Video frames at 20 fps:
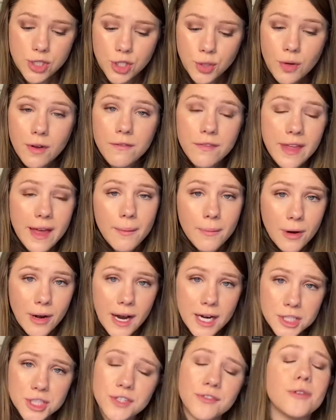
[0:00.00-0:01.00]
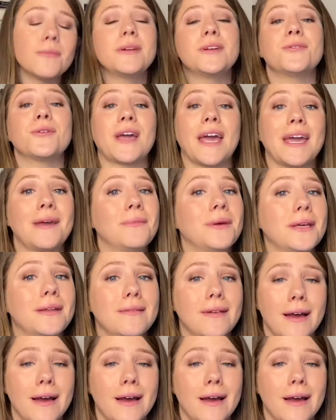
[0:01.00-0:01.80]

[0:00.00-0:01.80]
2 of them are actually from Neil Gaiman.